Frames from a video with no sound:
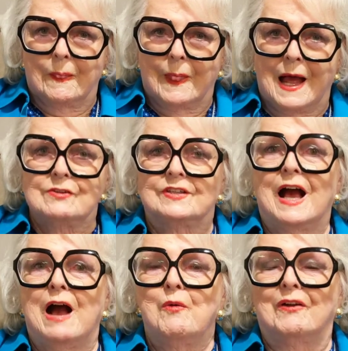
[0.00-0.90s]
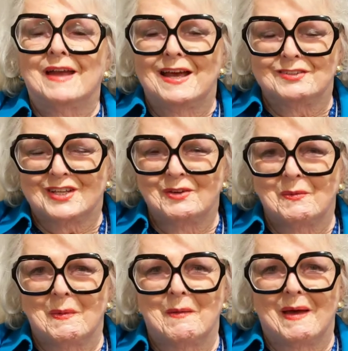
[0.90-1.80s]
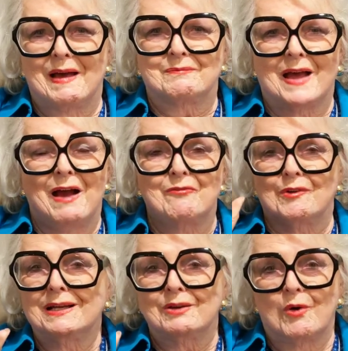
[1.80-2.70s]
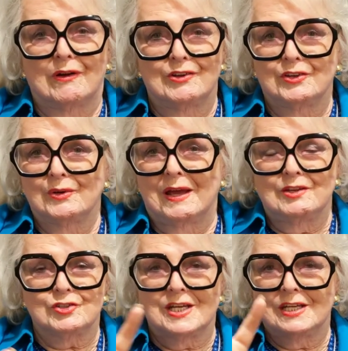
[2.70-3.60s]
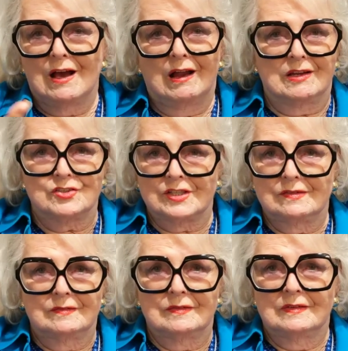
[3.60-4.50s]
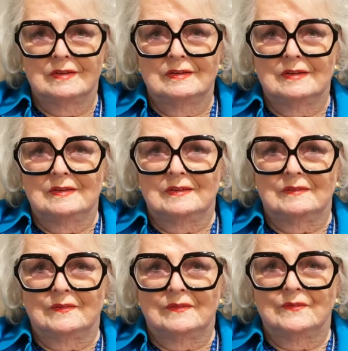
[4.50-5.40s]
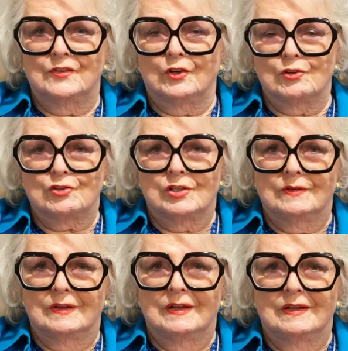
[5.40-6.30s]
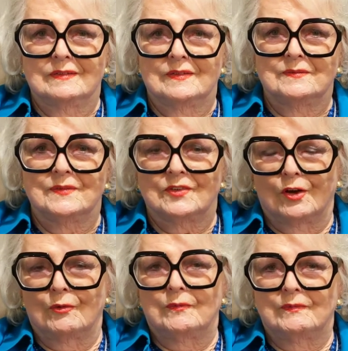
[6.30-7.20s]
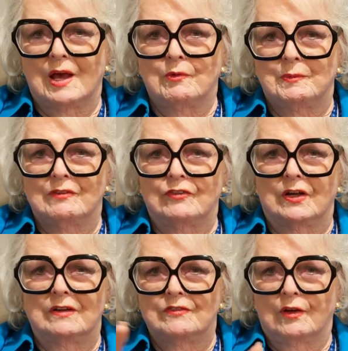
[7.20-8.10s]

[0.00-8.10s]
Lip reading: I see. I wanted to ask you about. I really want to do a genealogy mm-hmm. search. So that would be fun if y'all.